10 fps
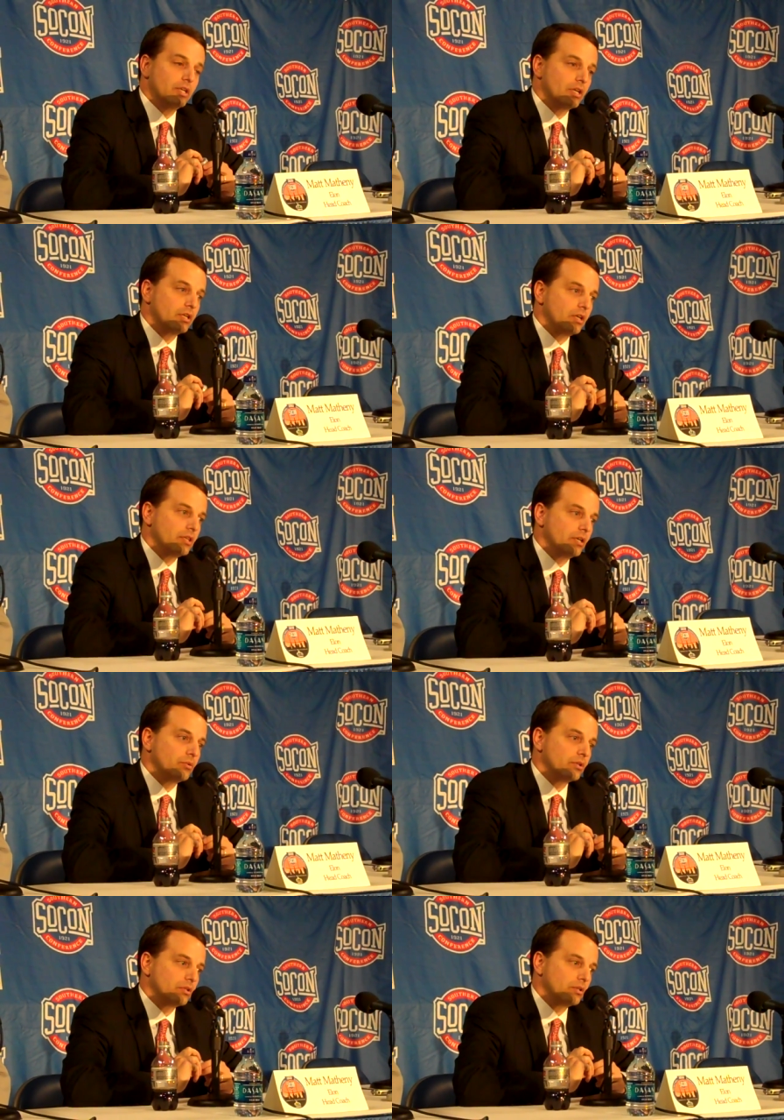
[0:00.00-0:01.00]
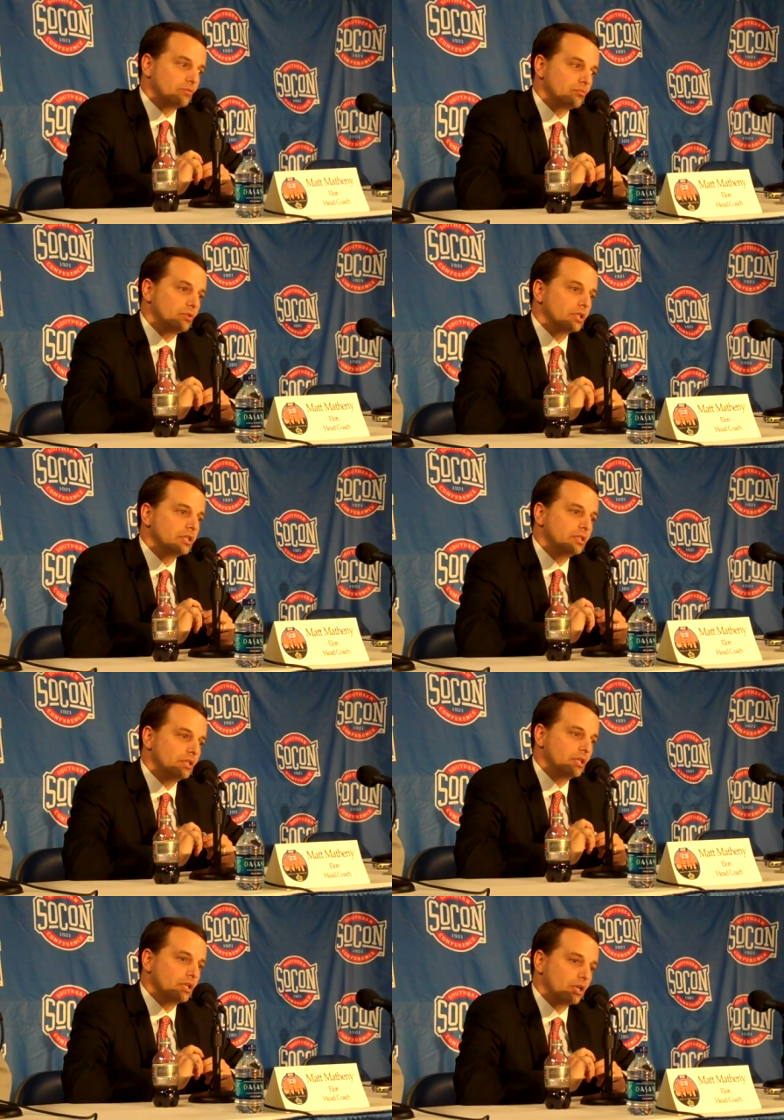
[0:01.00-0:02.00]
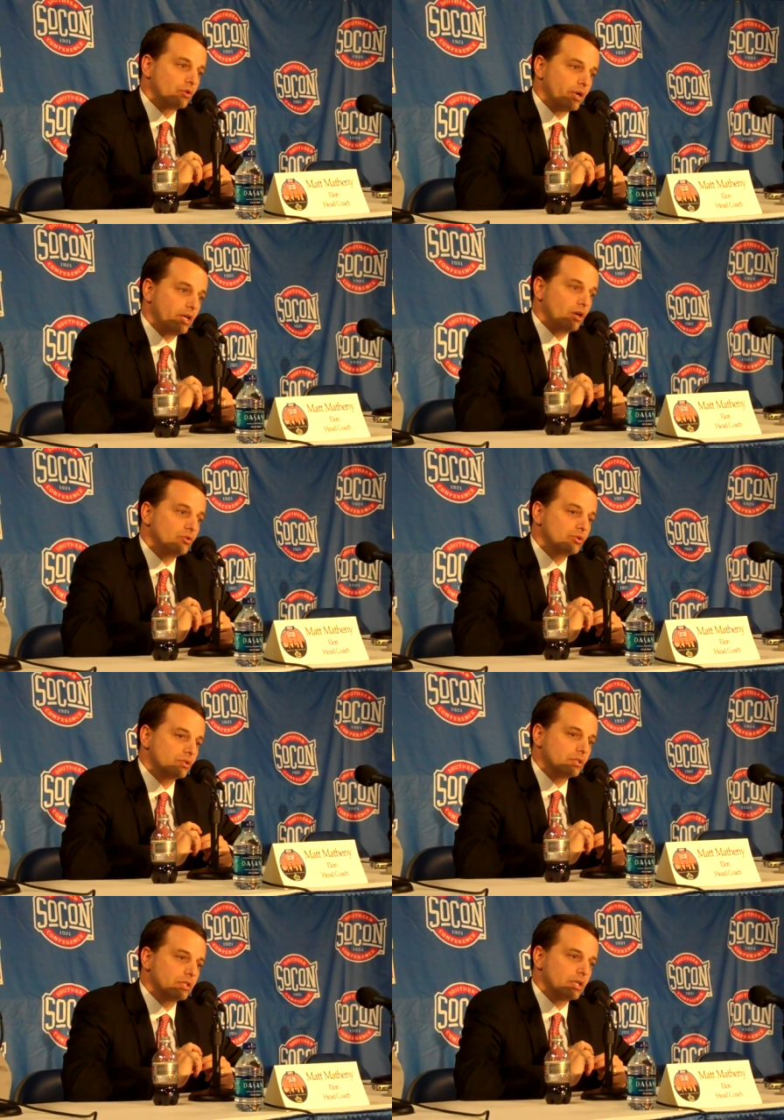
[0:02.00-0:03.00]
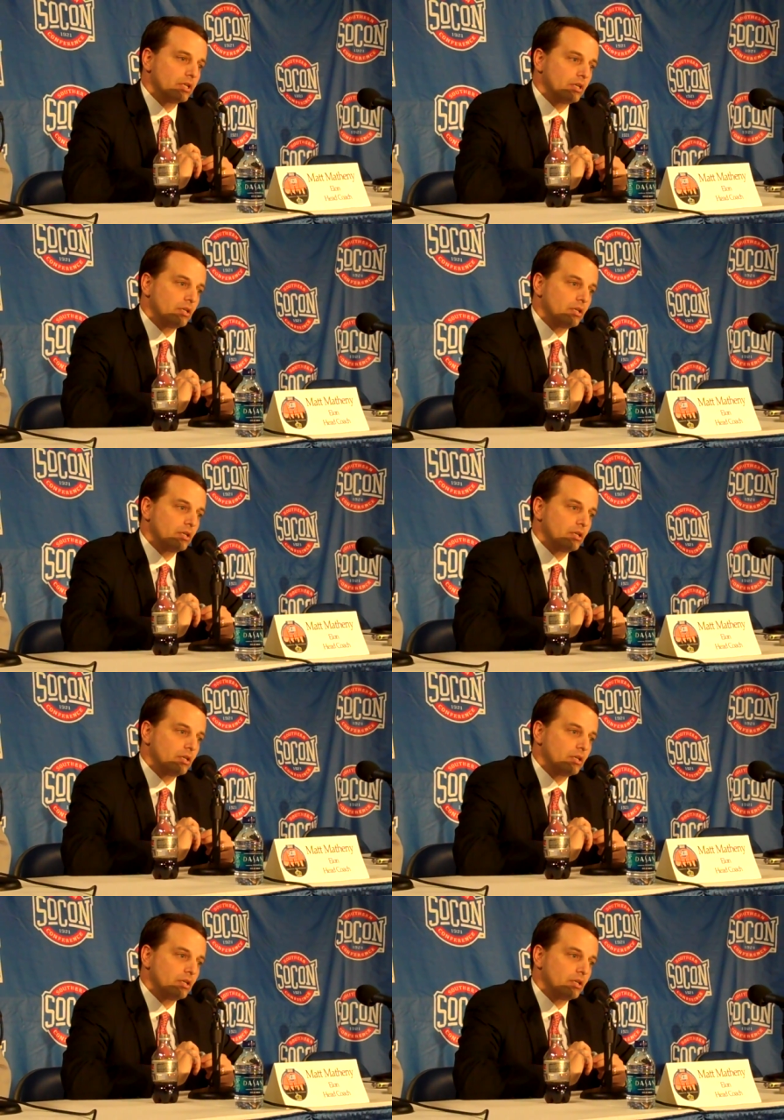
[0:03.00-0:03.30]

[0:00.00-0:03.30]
And they were really a great host, and